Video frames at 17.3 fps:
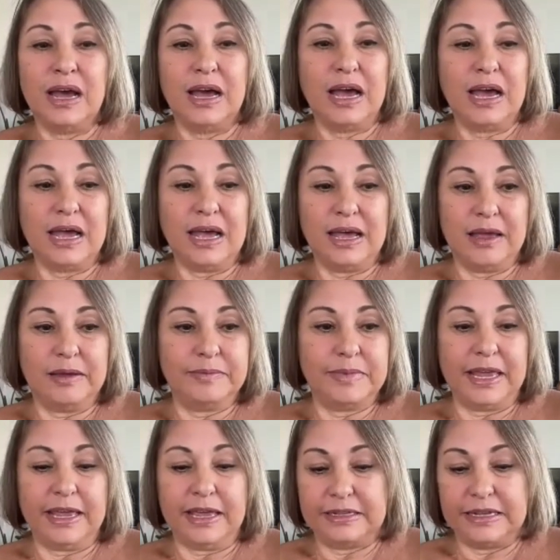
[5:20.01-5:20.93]

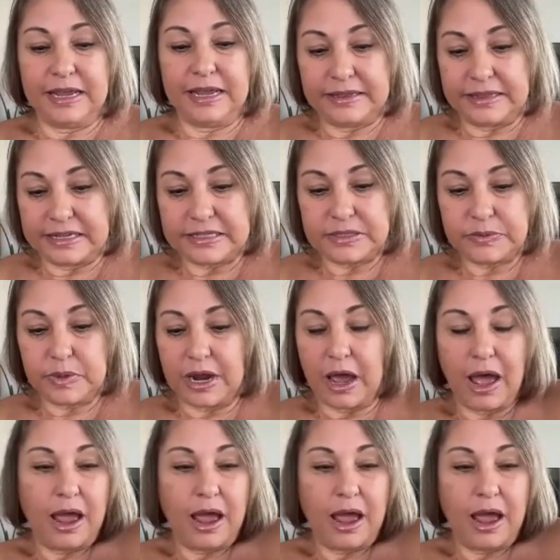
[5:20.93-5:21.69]
And this would